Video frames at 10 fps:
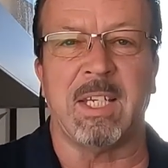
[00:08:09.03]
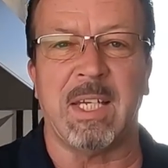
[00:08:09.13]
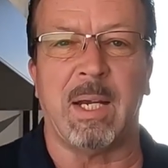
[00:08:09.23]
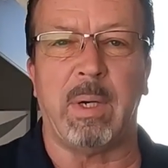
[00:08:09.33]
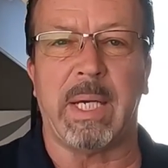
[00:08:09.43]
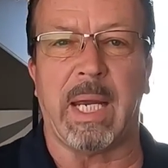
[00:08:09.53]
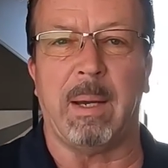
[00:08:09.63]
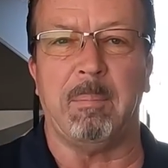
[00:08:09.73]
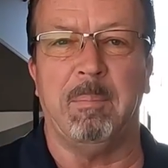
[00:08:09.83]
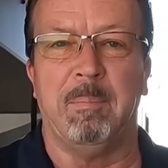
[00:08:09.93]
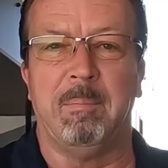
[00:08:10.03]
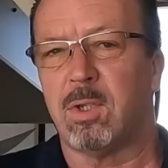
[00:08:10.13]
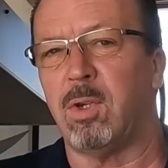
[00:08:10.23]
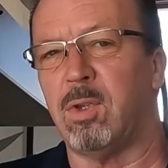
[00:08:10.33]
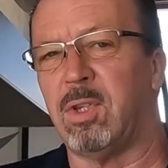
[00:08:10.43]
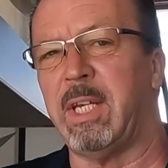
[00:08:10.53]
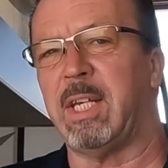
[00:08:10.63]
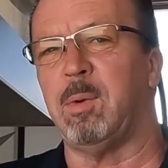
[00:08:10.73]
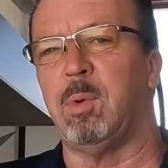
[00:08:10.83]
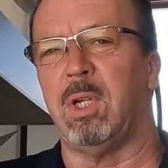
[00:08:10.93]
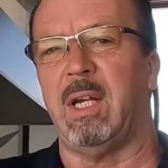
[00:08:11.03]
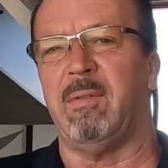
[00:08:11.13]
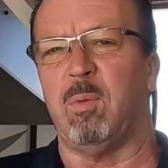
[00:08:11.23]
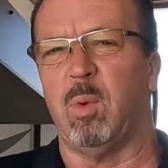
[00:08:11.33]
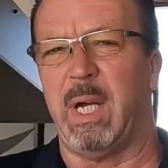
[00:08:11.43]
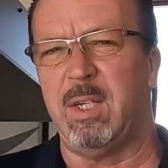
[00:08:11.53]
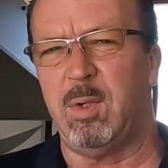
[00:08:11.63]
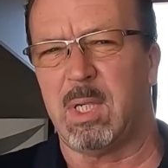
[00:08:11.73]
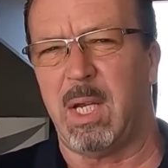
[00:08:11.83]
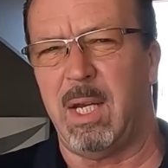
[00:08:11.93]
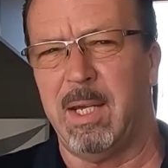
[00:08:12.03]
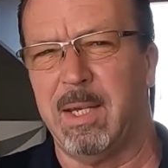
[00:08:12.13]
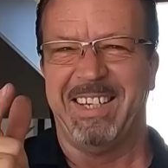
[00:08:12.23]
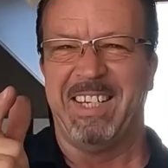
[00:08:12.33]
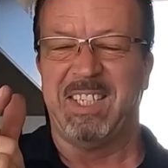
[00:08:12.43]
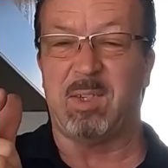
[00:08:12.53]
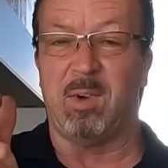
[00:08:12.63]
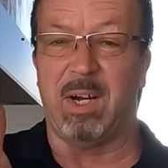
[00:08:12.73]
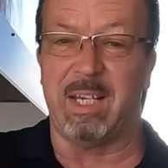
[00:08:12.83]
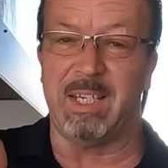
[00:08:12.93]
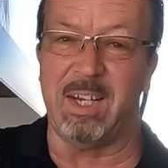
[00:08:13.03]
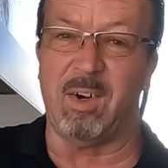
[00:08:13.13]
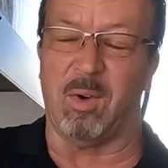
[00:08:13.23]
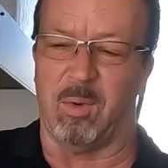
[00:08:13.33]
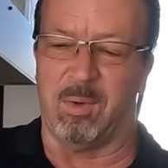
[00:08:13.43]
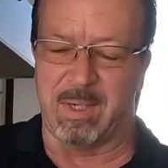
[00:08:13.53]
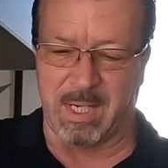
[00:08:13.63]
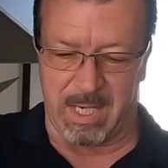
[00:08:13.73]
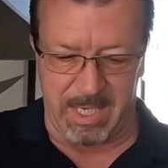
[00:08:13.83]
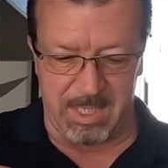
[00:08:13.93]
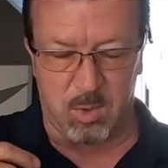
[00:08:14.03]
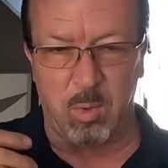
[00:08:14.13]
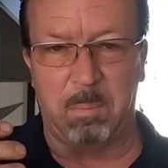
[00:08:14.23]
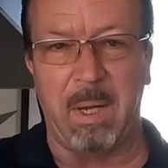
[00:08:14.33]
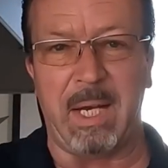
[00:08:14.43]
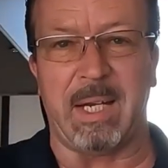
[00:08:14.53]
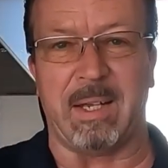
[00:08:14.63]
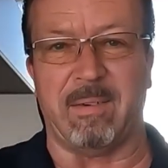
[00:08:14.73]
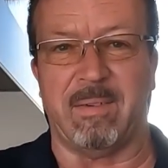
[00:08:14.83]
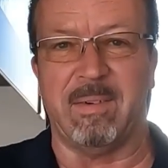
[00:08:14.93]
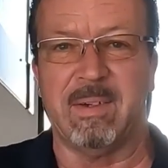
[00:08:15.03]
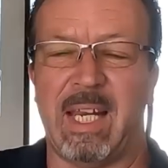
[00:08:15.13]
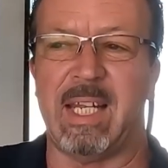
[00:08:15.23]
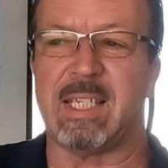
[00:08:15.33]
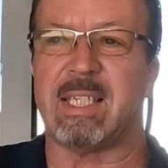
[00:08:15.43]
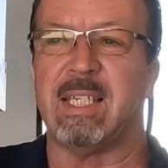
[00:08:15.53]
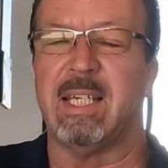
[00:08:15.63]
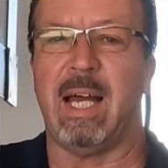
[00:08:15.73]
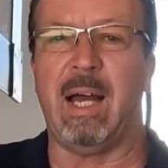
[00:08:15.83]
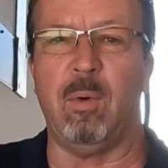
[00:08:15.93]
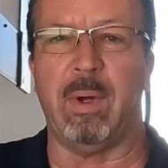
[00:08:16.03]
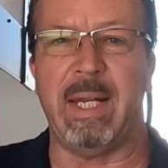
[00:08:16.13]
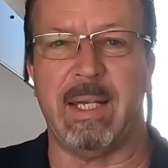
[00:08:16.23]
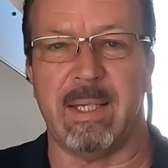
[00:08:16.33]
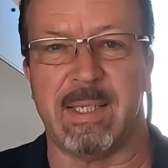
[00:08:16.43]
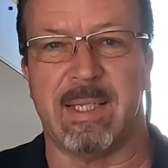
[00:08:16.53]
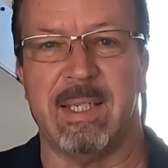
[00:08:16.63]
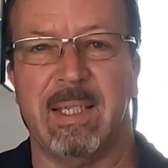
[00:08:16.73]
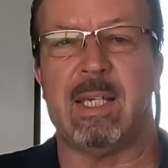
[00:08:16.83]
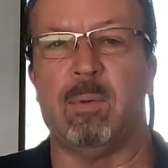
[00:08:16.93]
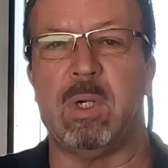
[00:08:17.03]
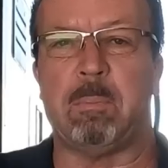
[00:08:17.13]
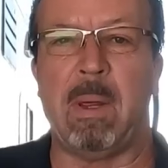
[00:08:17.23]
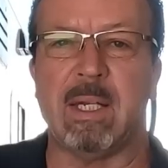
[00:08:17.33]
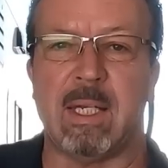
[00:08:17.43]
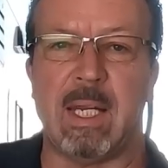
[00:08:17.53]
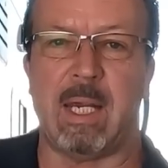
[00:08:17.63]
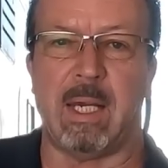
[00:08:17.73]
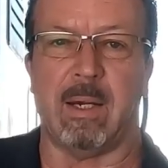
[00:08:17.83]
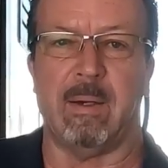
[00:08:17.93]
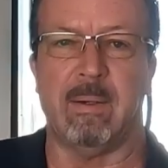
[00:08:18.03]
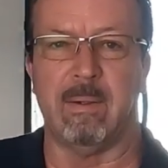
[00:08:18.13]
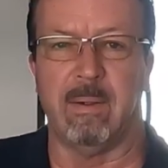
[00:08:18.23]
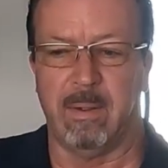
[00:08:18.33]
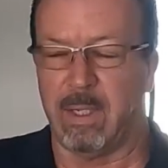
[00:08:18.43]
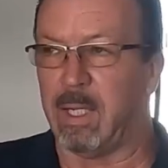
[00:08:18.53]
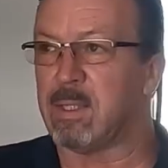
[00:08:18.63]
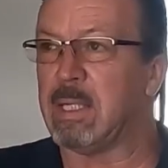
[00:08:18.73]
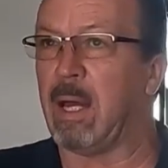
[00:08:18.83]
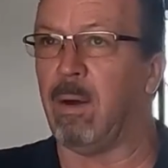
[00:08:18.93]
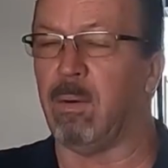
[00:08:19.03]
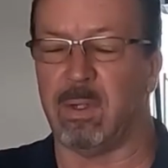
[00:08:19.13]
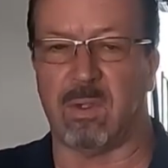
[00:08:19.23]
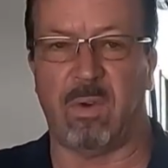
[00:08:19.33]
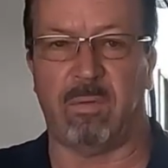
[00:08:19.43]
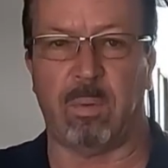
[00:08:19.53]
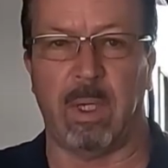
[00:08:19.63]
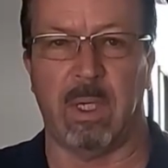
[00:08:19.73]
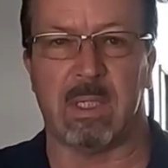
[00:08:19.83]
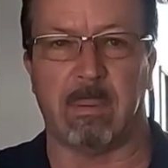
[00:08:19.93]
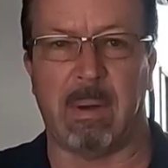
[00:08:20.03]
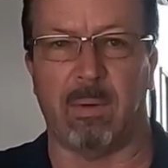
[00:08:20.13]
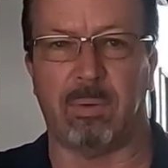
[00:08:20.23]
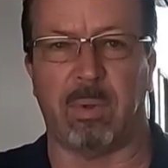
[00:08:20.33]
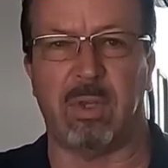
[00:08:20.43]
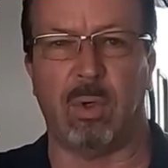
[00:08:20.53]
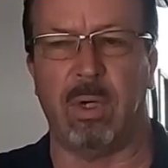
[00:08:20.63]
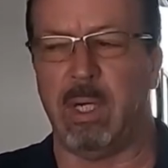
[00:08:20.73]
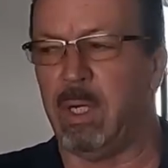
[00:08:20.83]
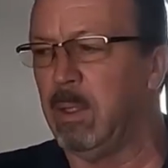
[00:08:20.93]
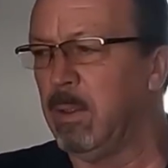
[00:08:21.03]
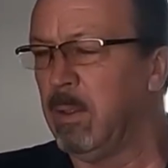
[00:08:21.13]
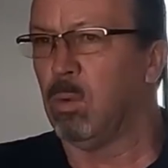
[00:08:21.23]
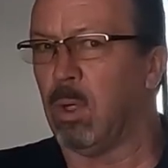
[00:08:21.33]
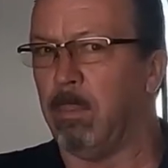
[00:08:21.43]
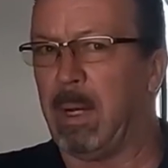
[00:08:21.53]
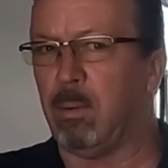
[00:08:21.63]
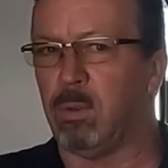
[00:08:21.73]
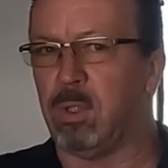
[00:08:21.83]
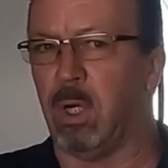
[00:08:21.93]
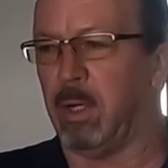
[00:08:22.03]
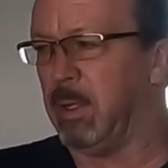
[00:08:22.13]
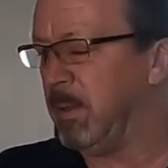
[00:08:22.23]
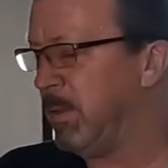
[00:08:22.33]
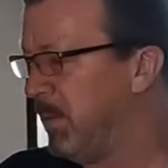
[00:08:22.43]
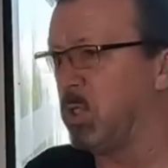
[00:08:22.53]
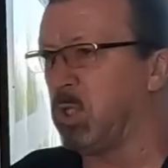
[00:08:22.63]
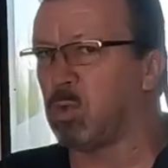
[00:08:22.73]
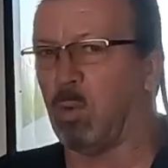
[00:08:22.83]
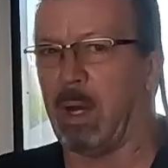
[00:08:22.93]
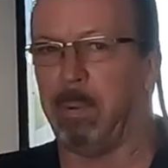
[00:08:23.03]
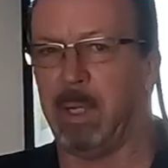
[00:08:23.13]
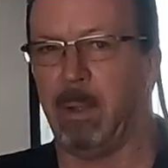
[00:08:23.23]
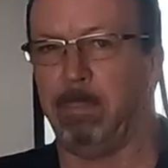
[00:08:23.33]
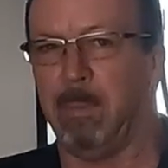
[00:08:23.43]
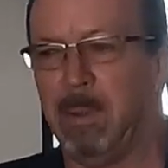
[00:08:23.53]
the day recap. So you think you were leaving when, you say? So, no, it's repetitive, and it's how it is. See, we spend the day here. It's now on this fifth wheel, it's about 3:30. We're about done. We're just wrapping up.